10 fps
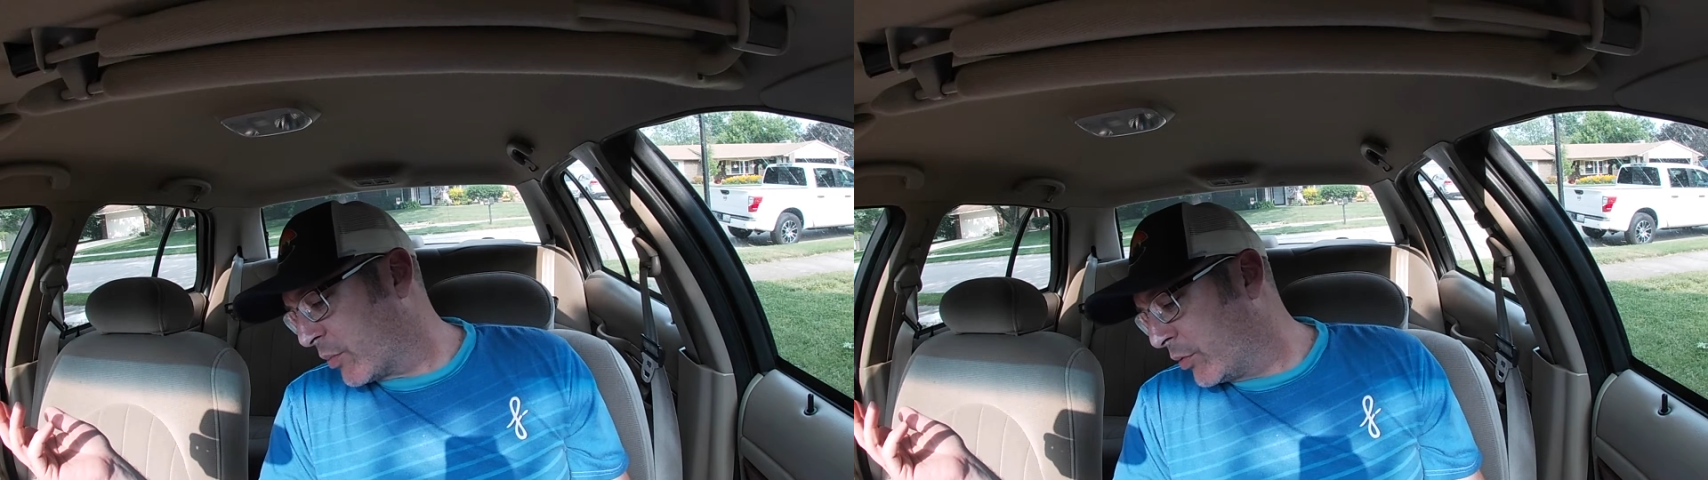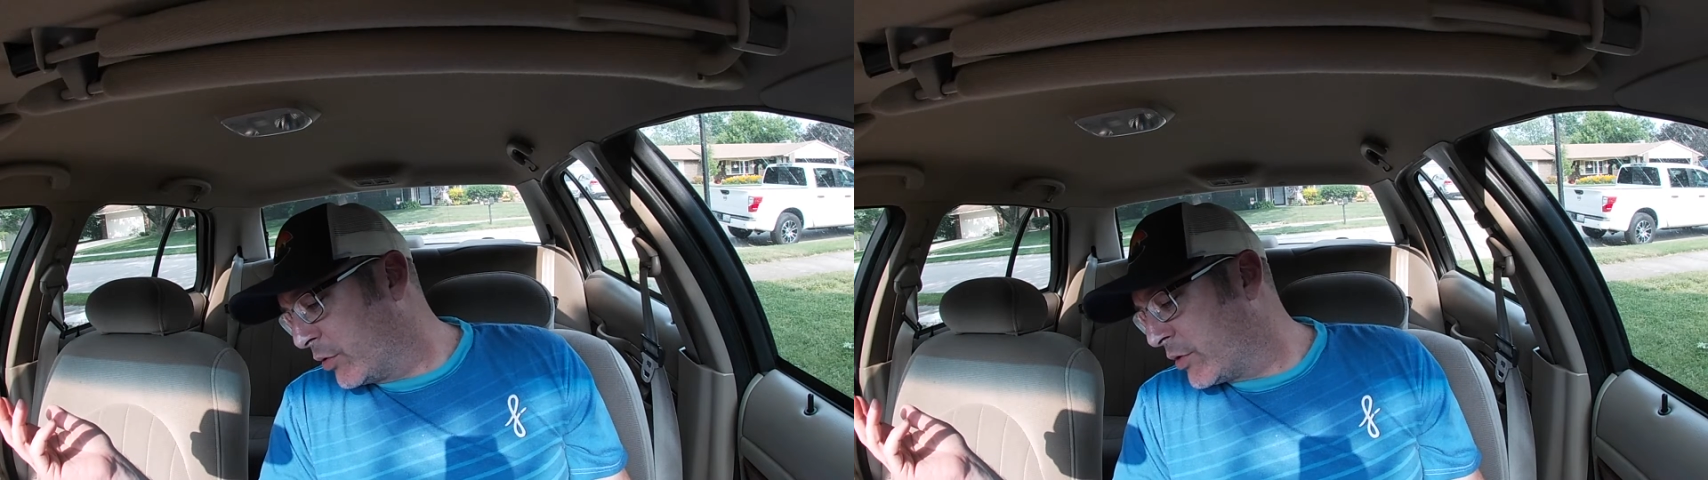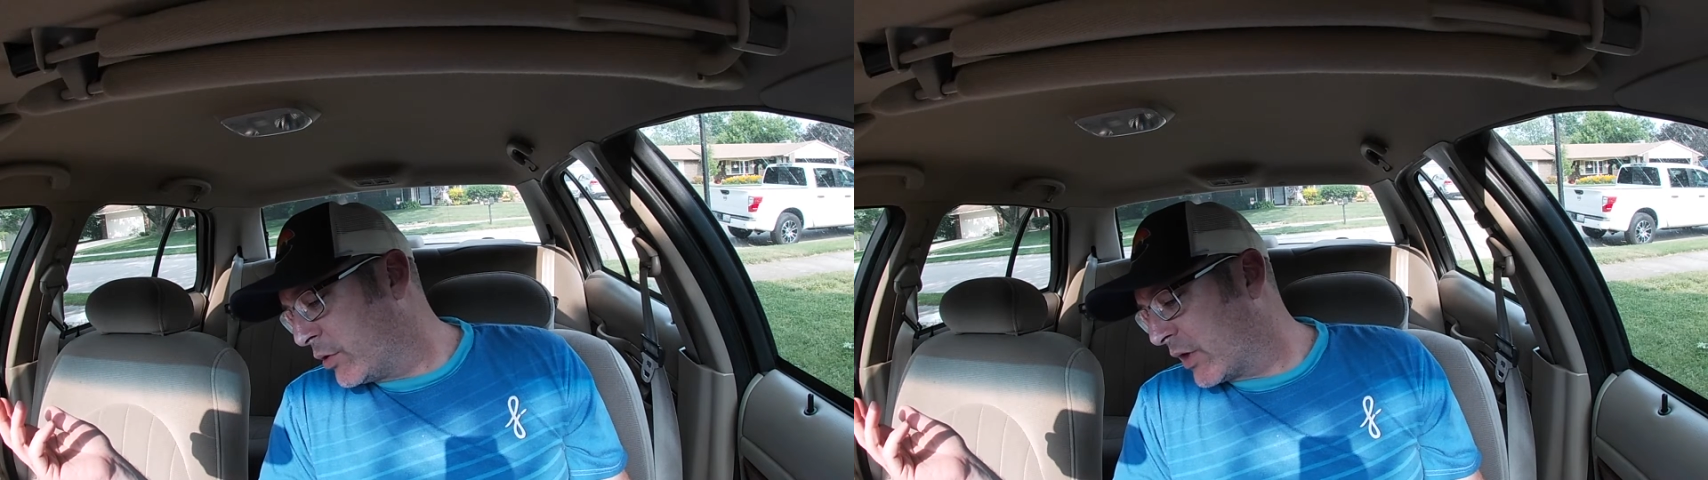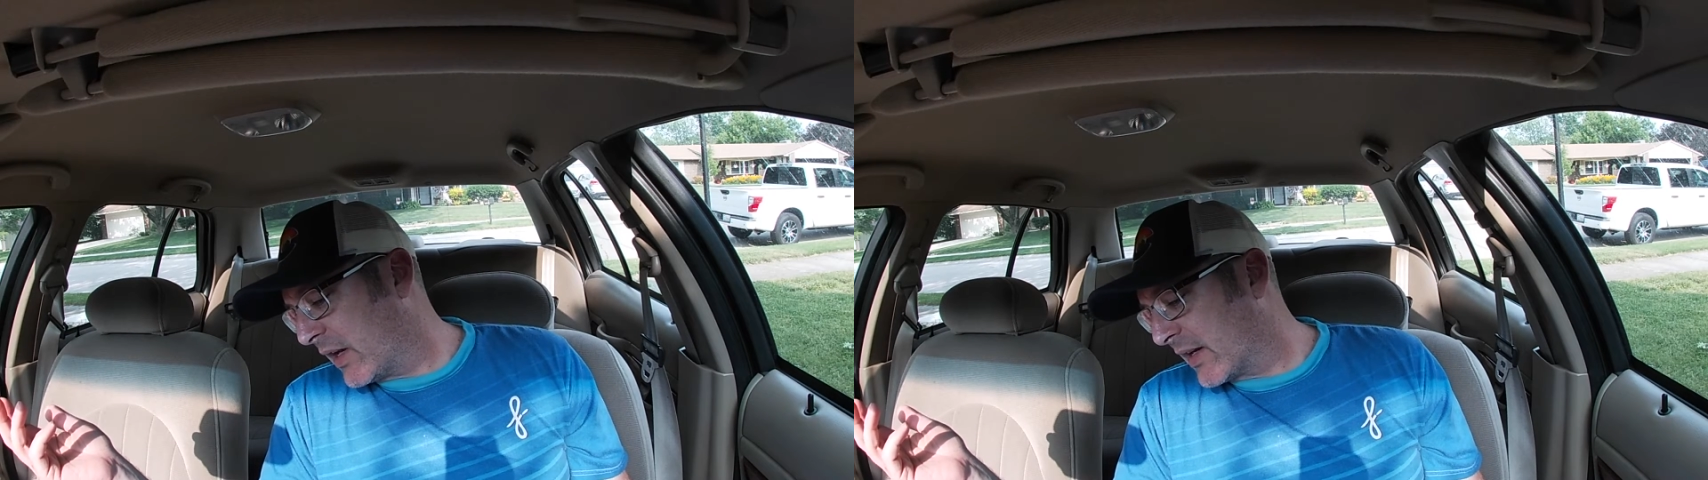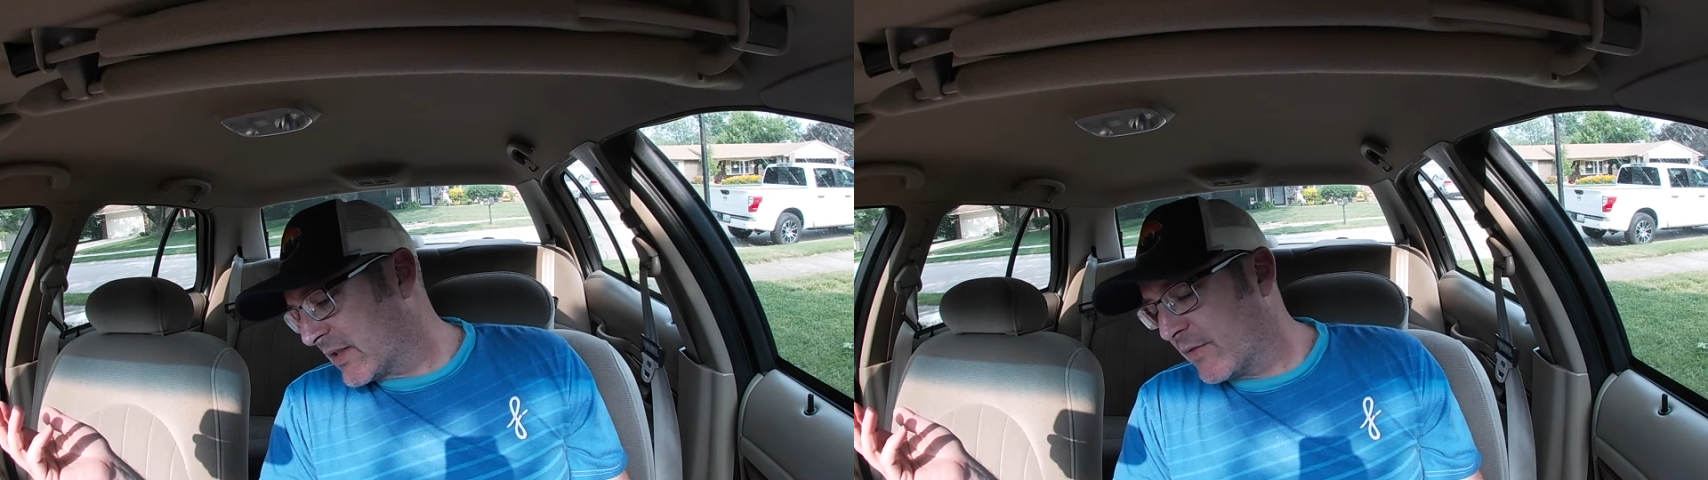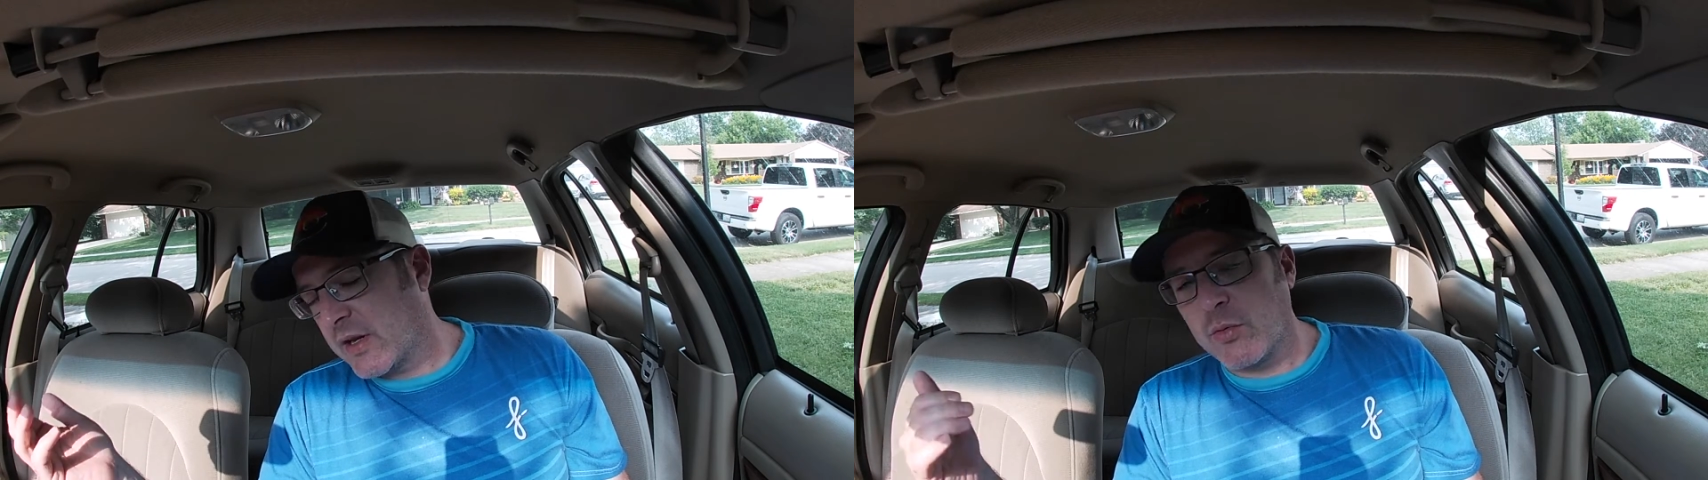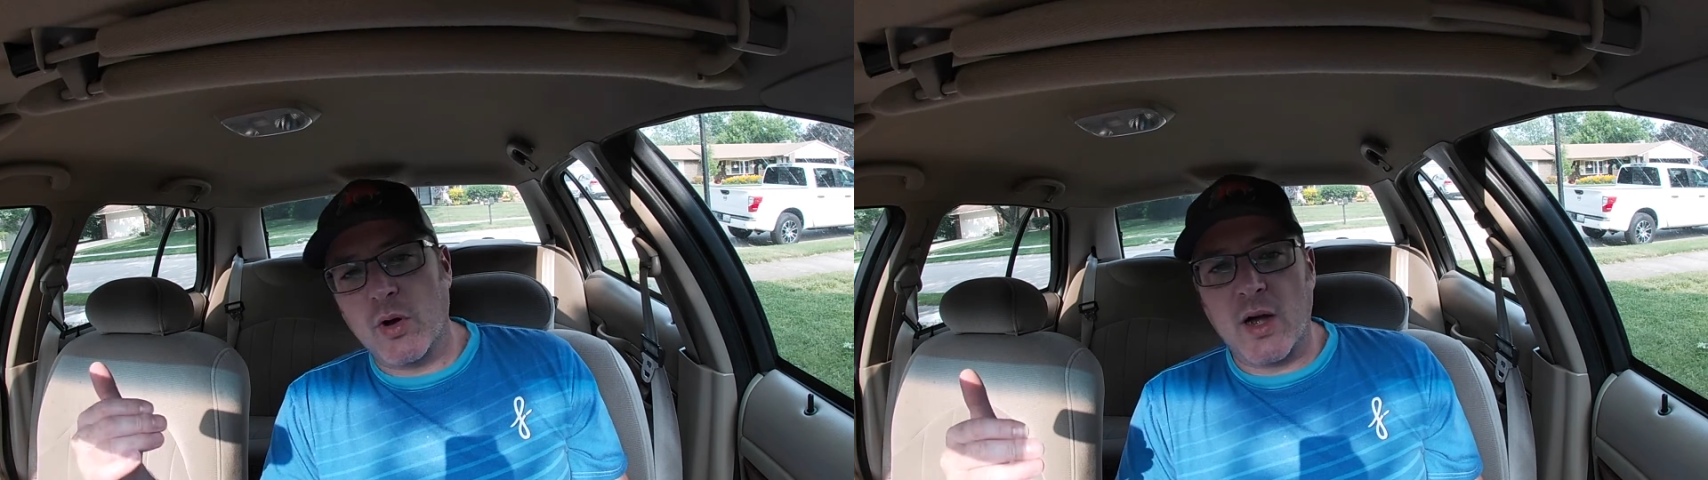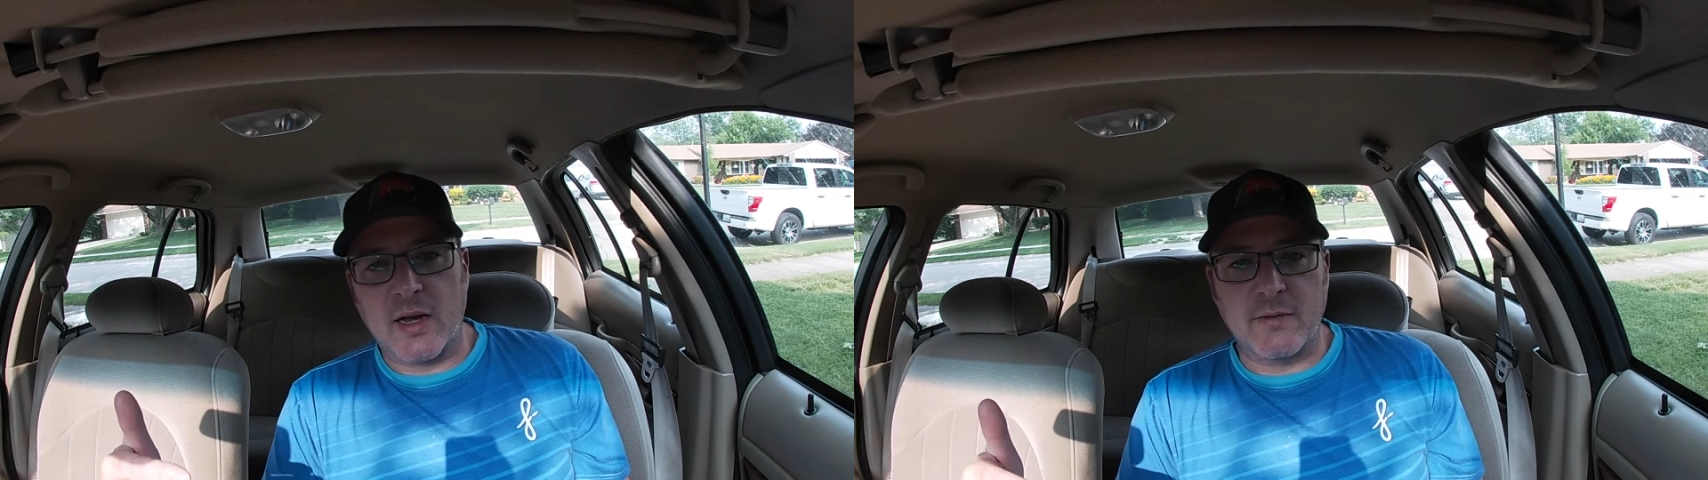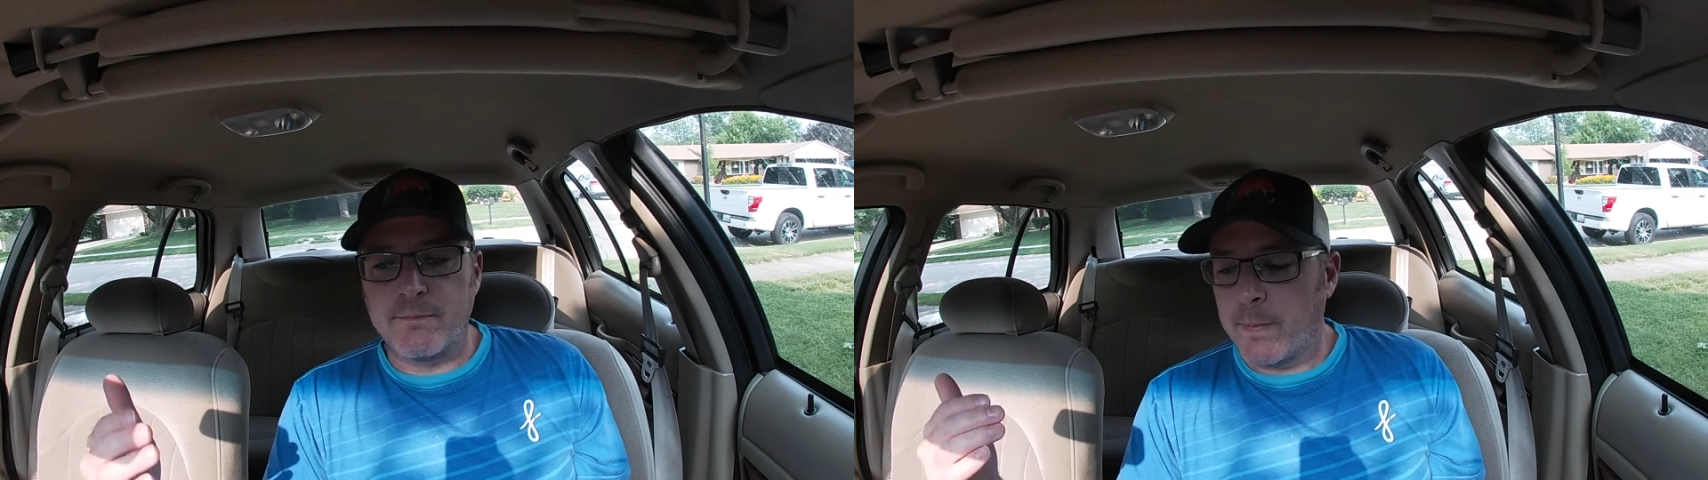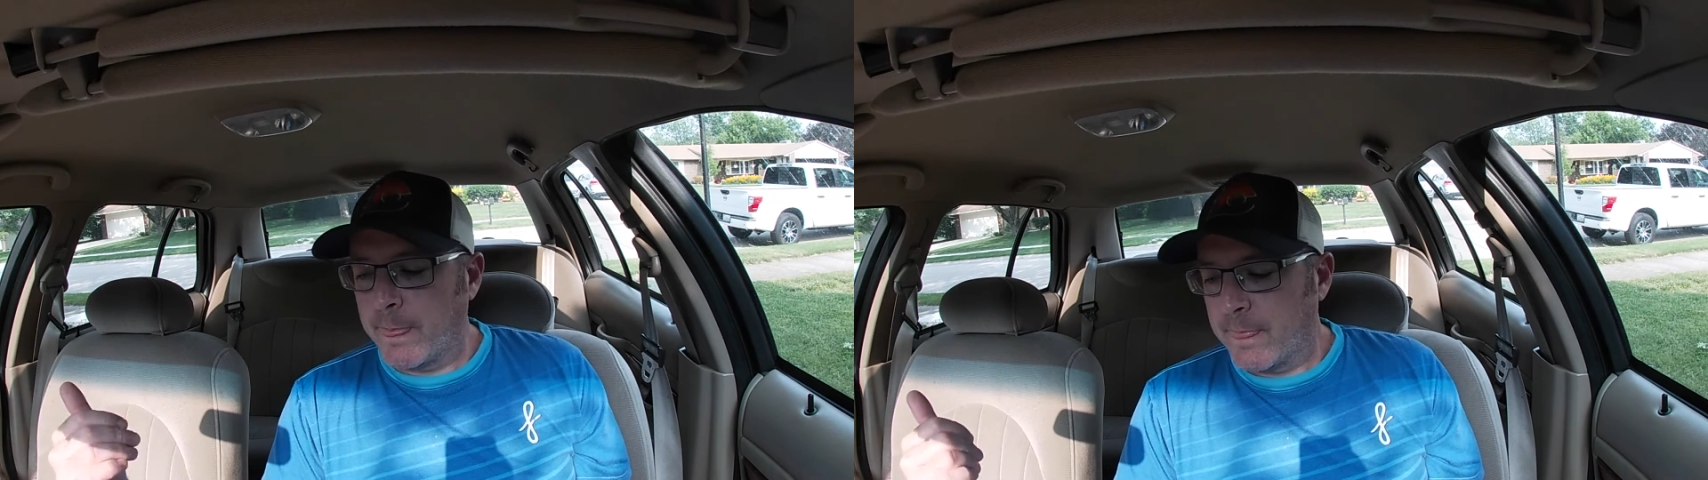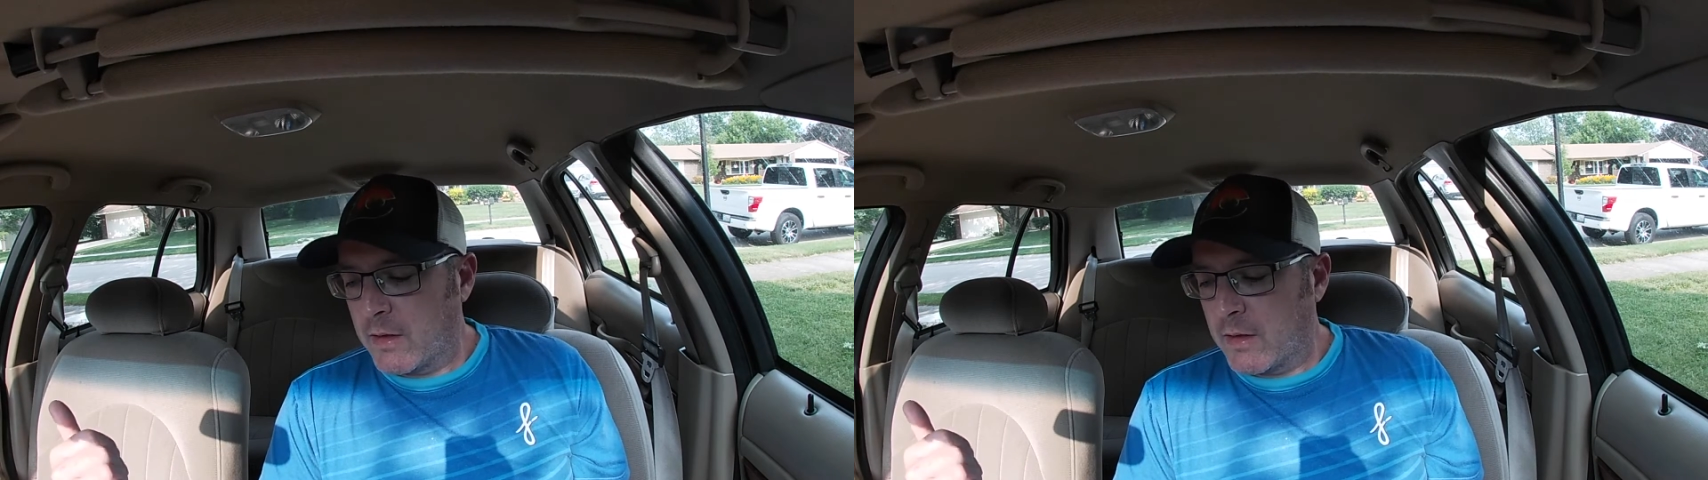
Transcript: with Bluetooth connectivity where I can